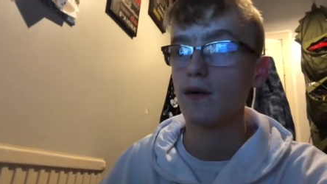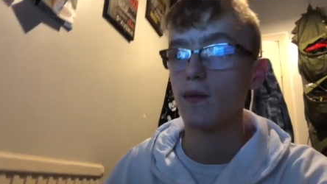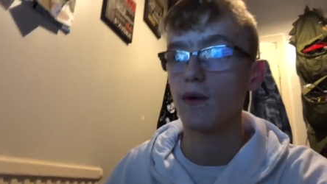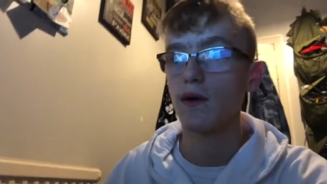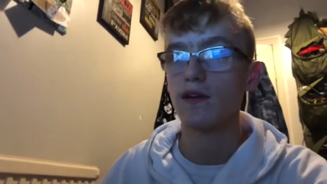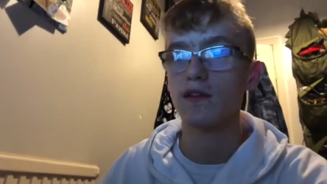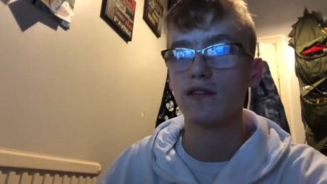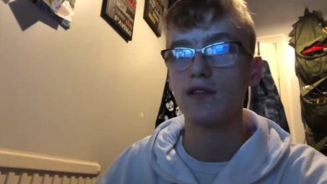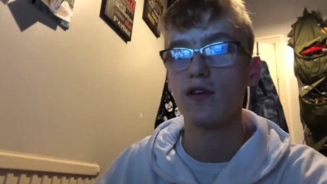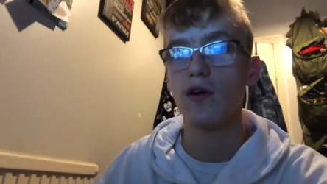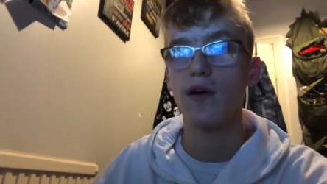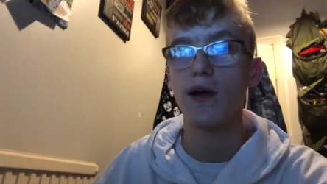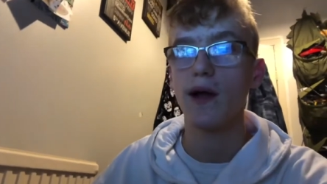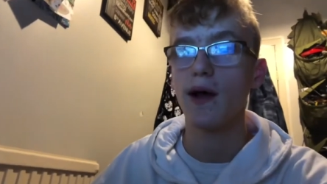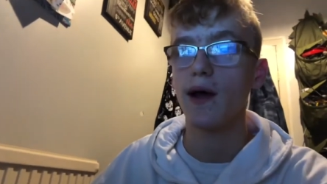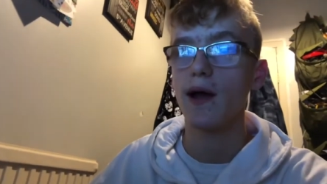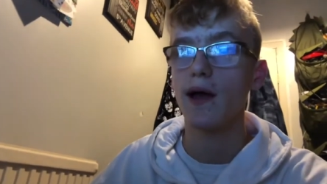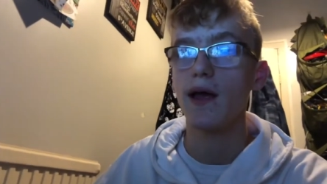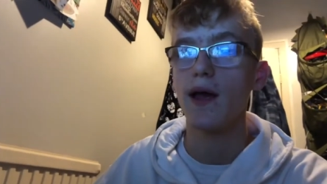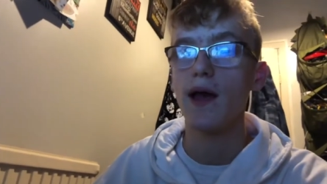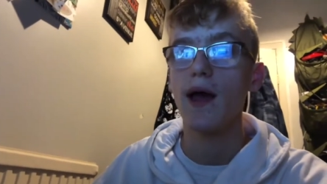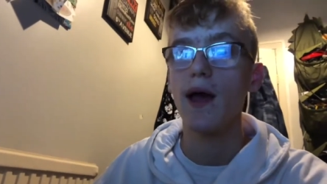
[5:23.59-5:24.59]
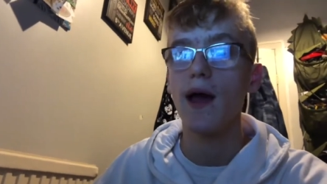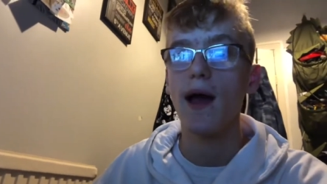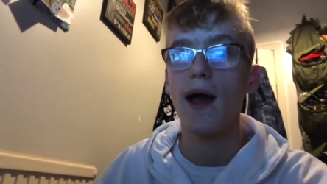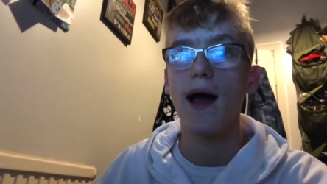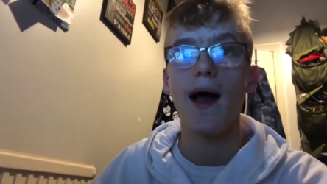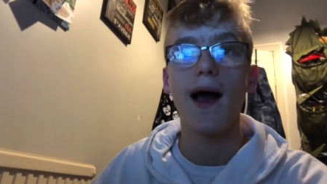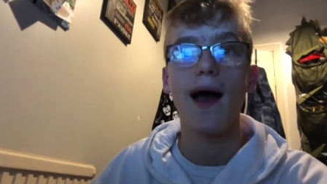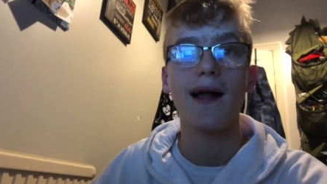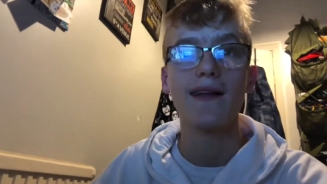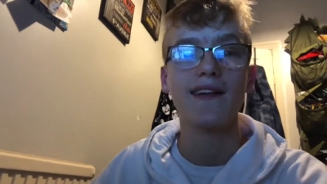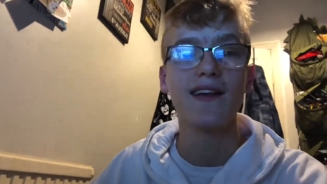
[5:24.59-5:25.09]
Well, it's all right.
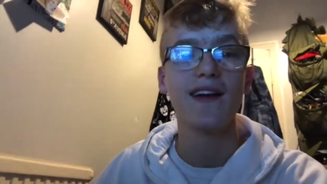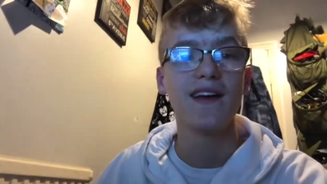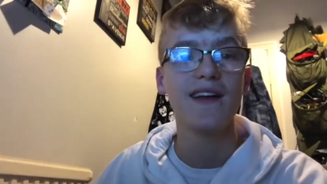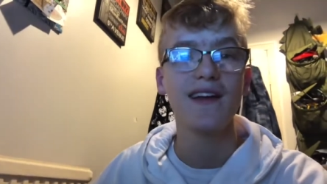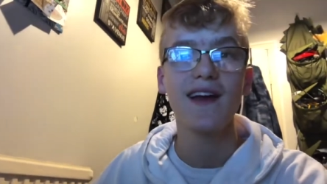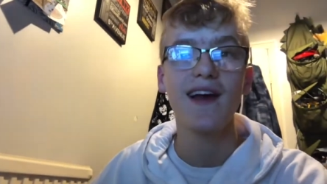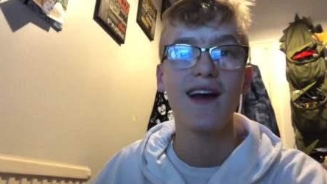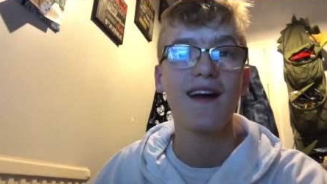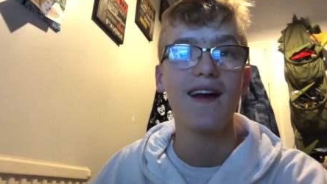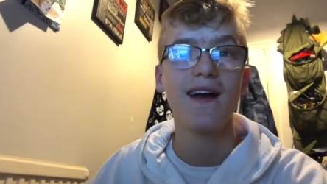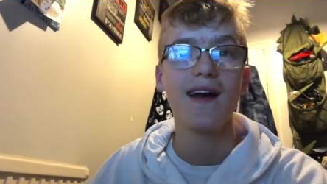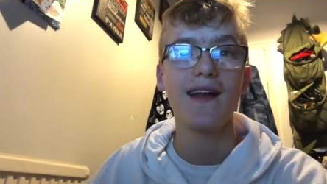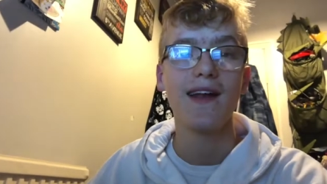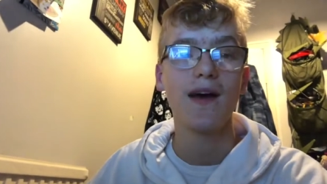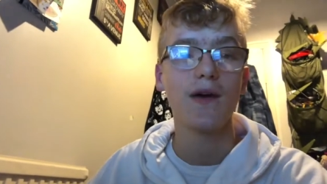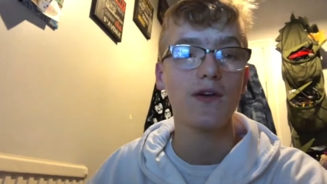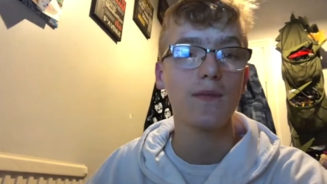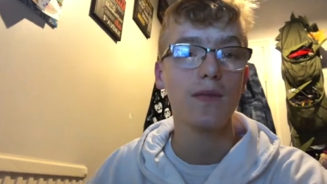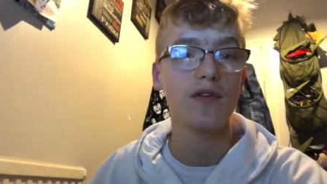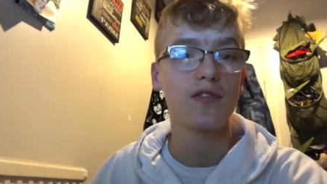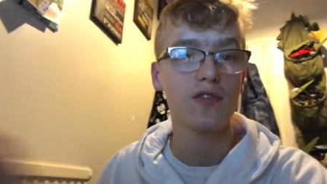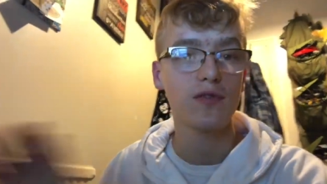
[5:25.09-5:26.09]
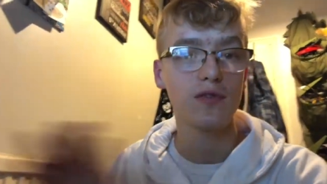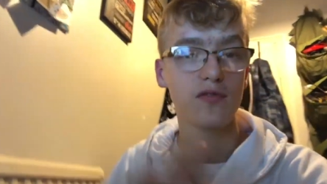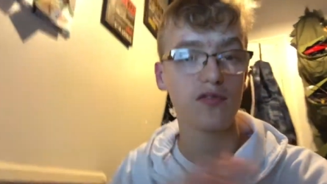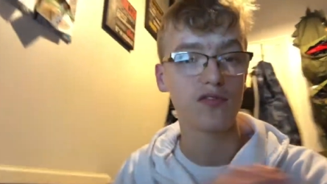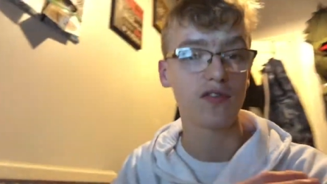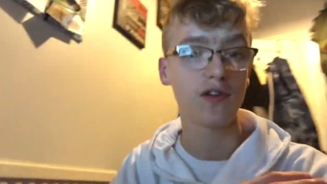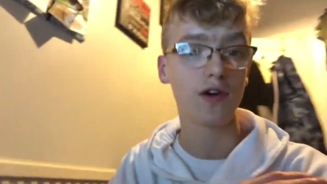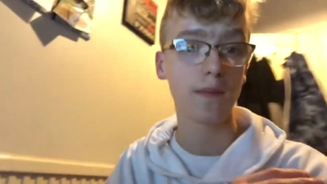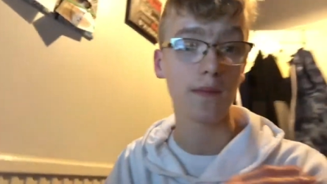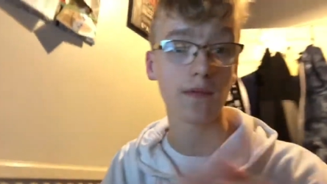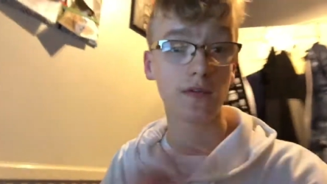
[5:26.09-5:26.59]
And yeah, yeah. Now I'm gonna put Christmas
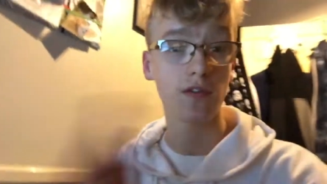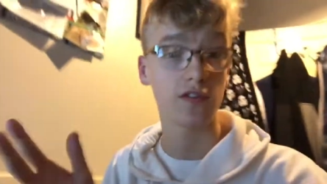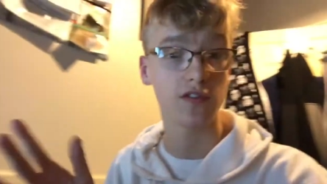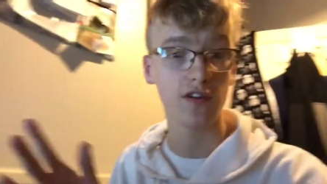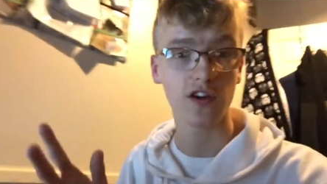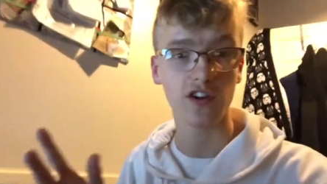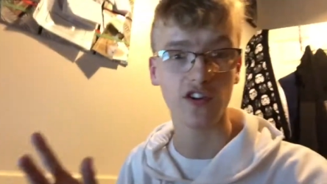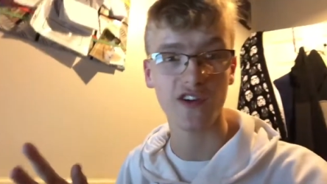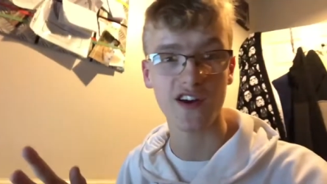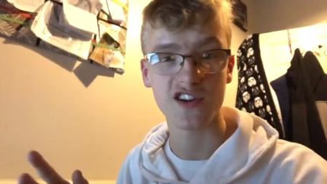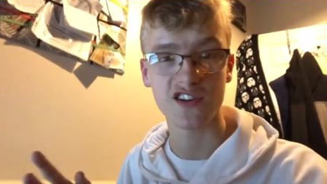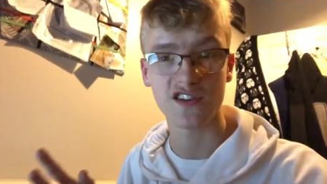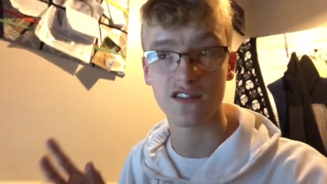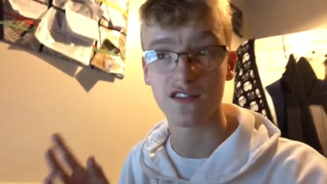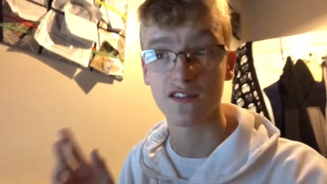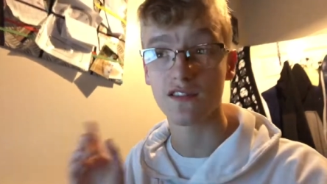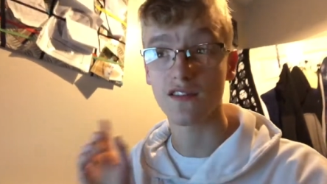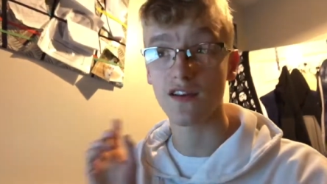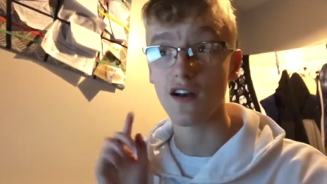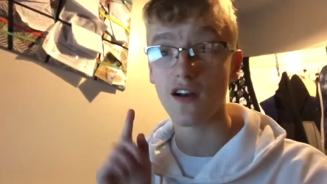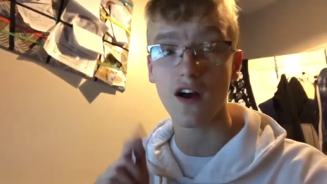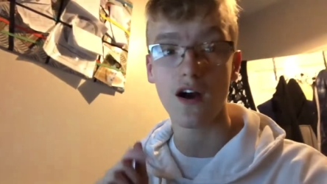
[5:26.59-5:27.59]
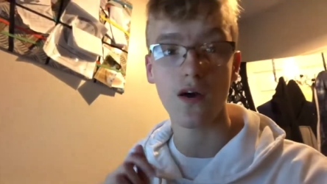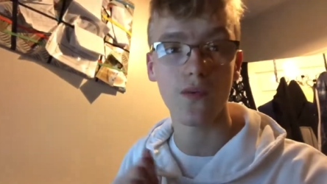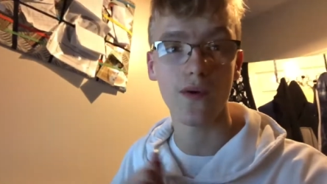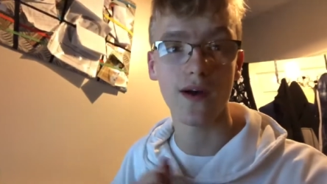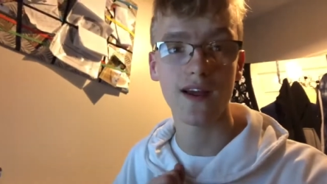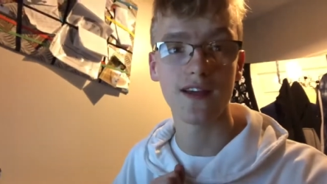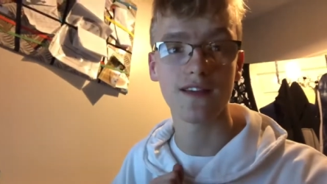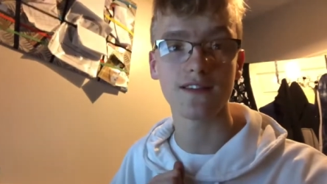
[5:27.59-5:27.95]
tree up. Decorations. I can't wait.